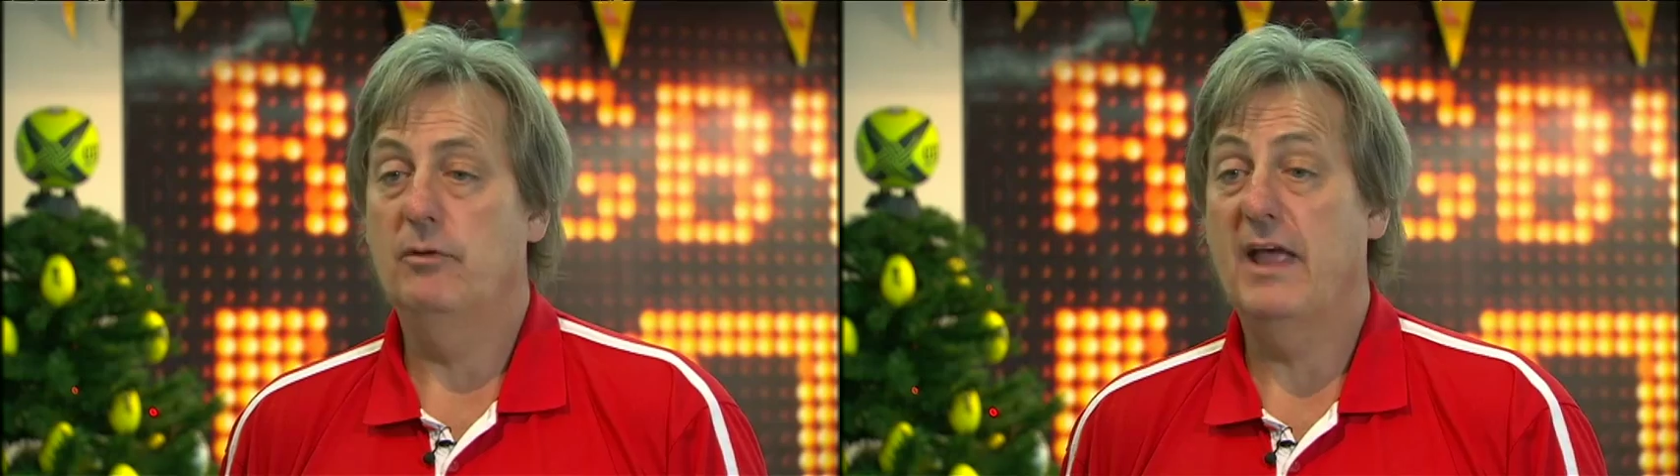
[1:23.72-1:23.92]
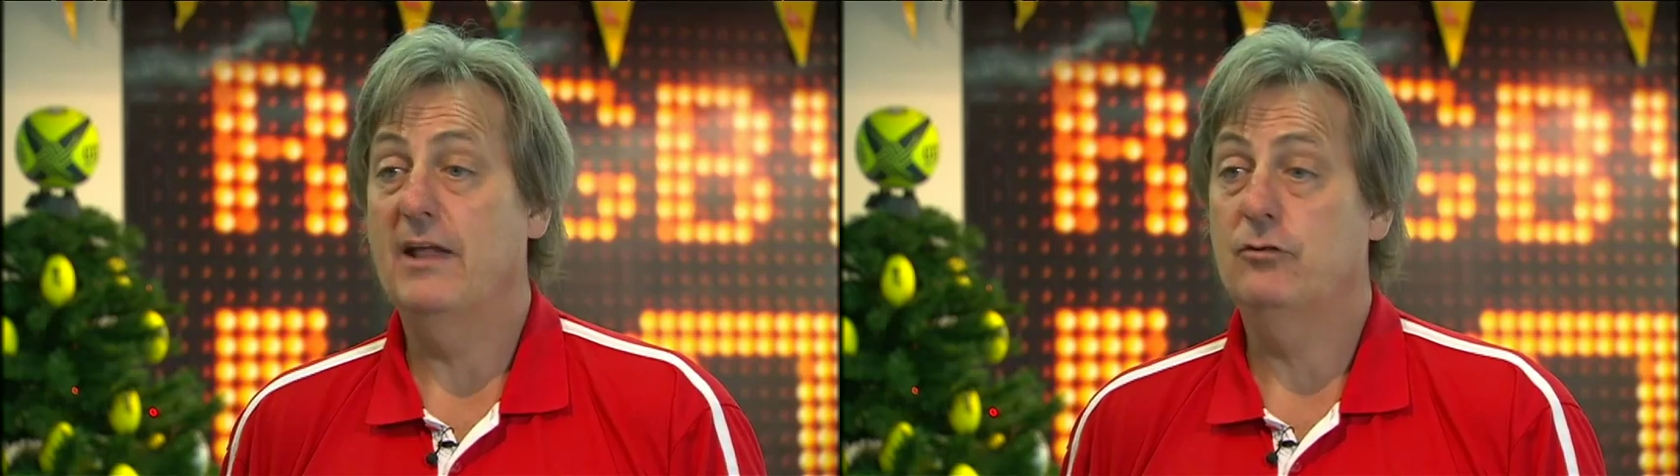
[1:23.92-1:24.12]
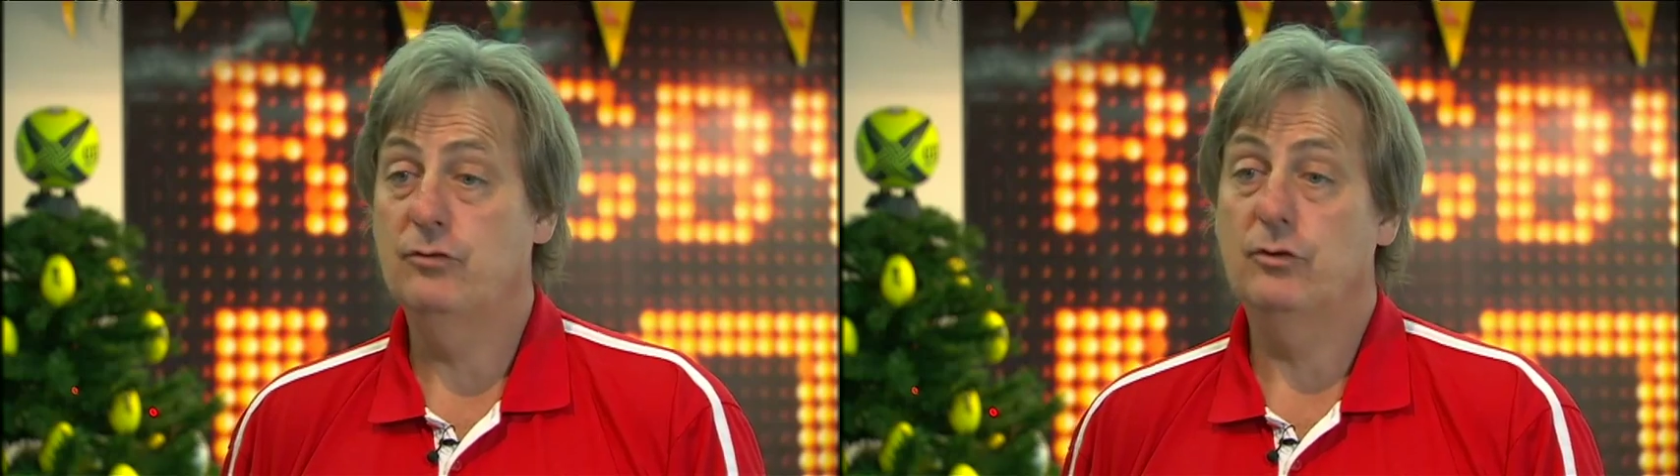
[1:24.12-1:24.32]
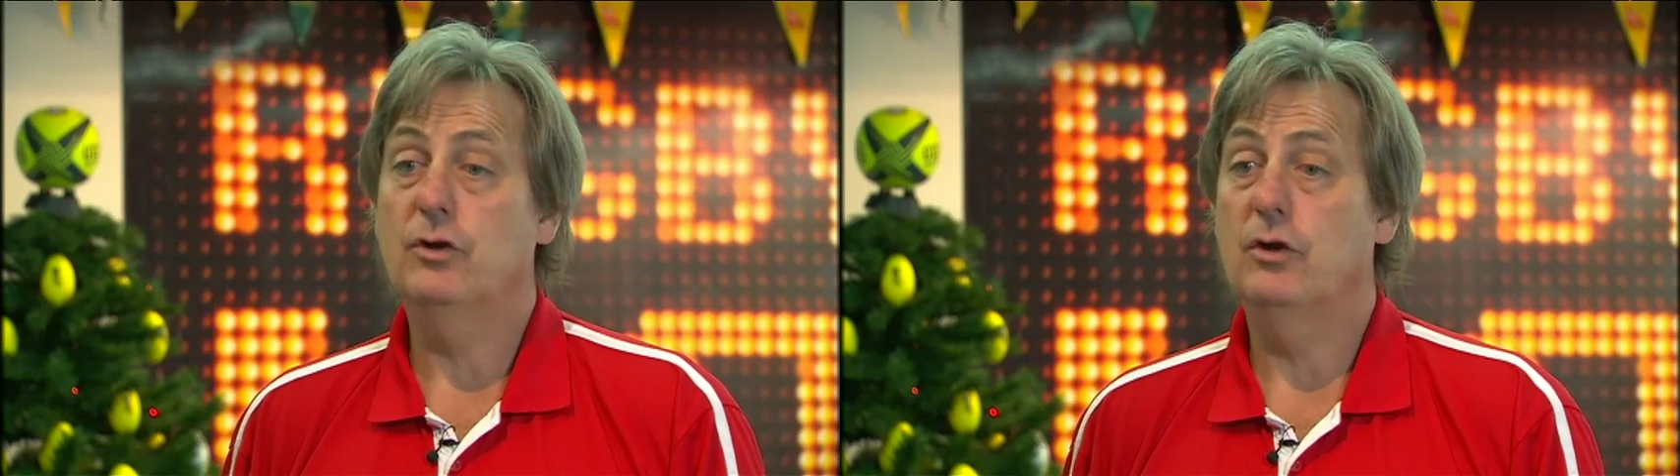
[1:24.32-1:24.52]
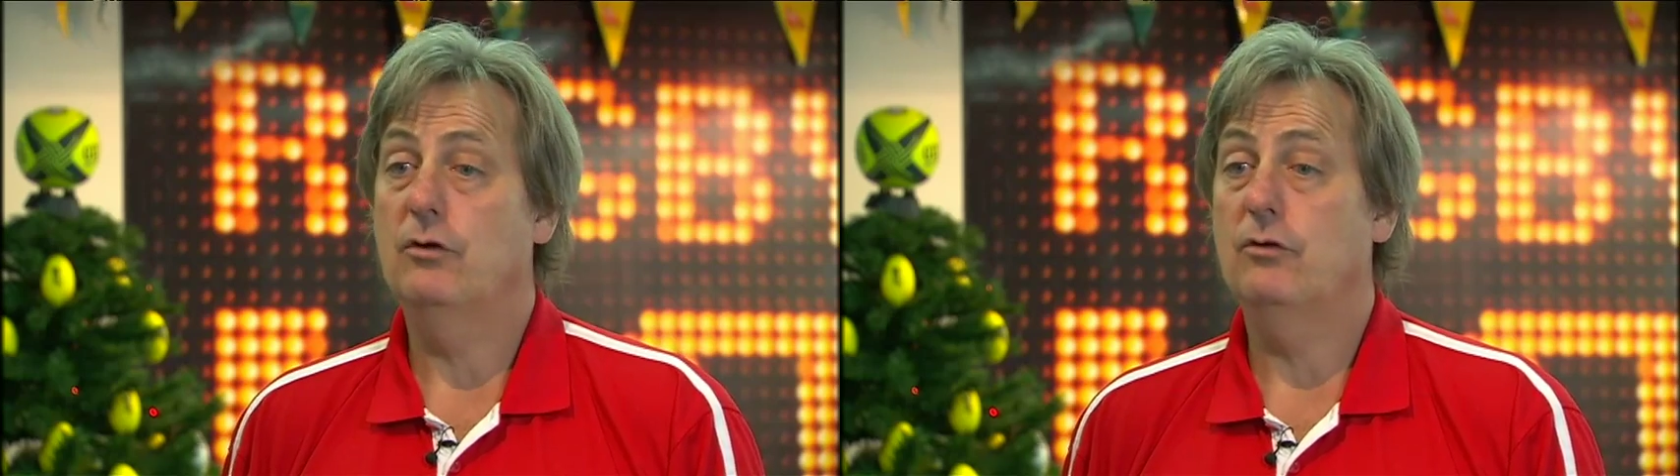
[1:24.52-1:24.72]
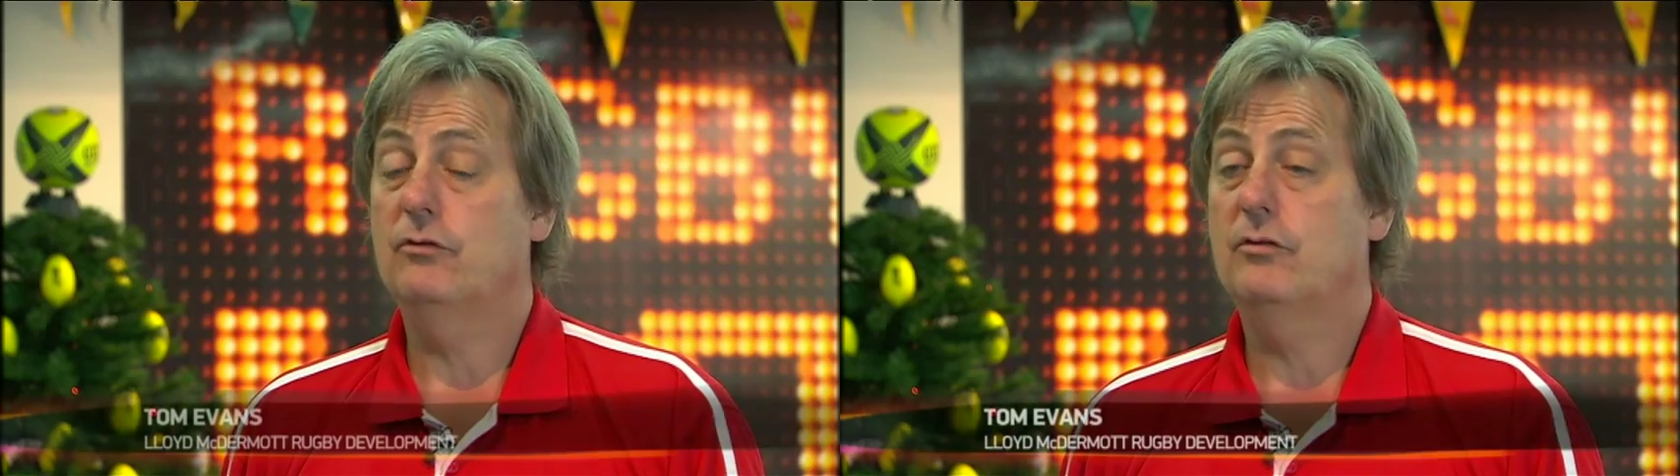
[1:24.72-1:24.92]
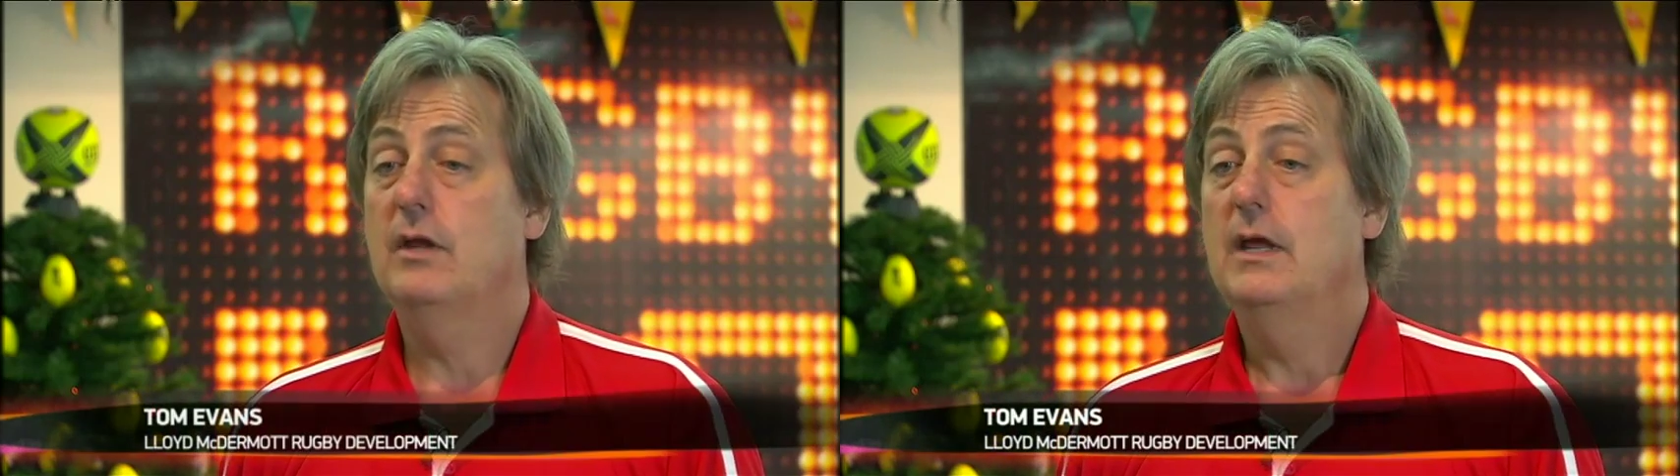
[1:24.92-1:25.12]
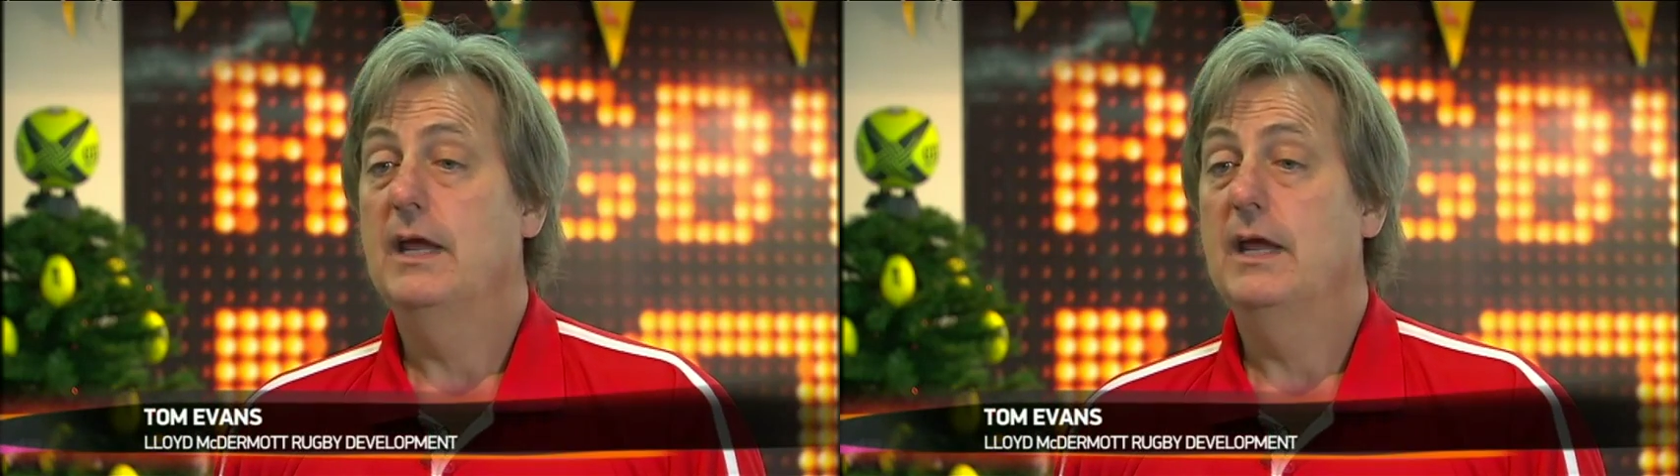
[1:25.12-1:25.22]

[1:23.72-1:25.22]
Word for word: we had two girls